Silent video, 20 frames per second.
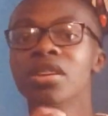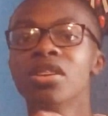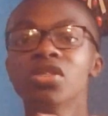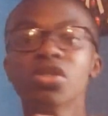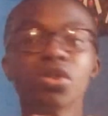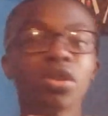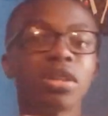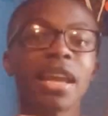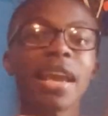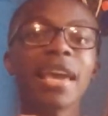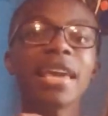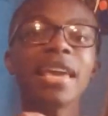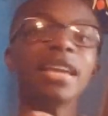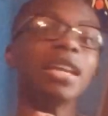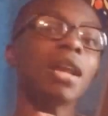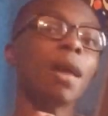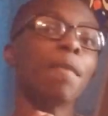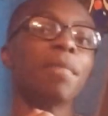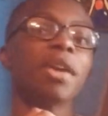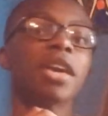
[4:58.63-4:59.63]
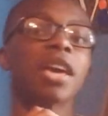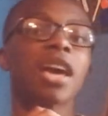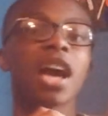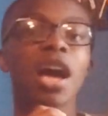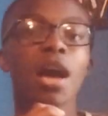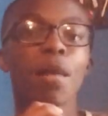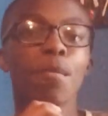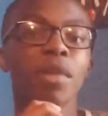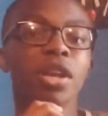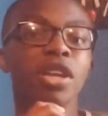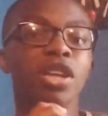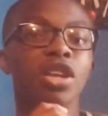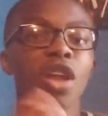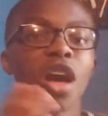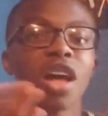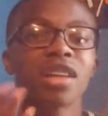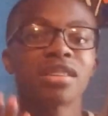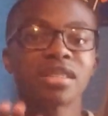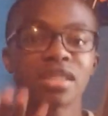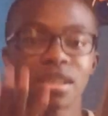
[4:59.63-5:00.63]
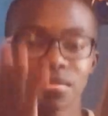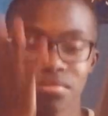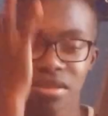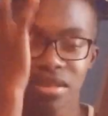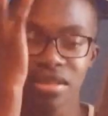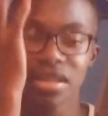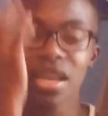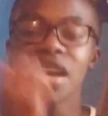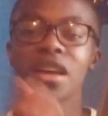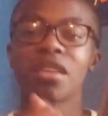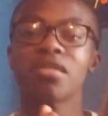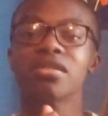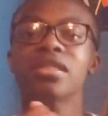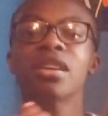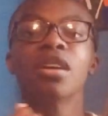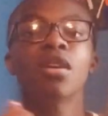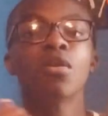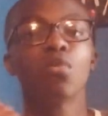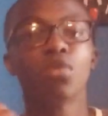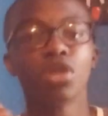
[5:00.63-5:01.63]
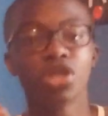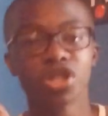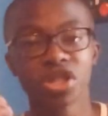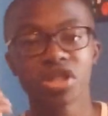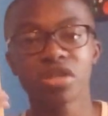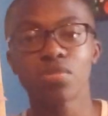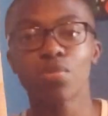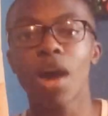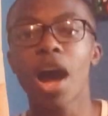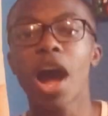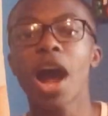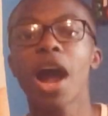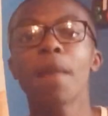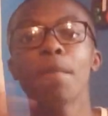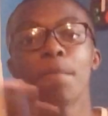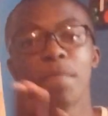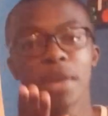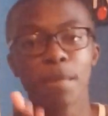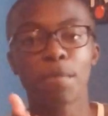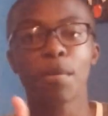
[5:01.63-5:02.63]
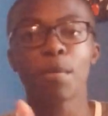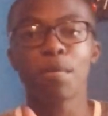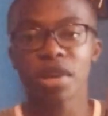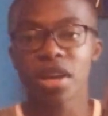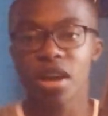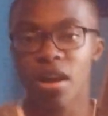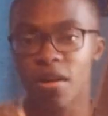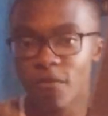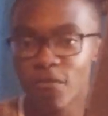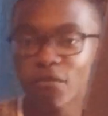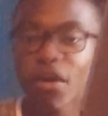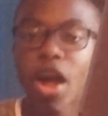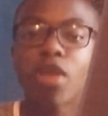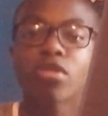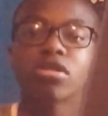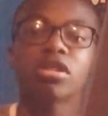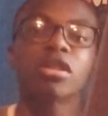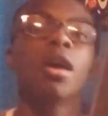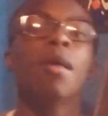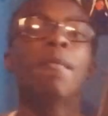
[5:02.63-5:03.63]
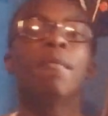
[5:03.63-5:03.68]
So they end up becoming lost themselves, which is why people become followers,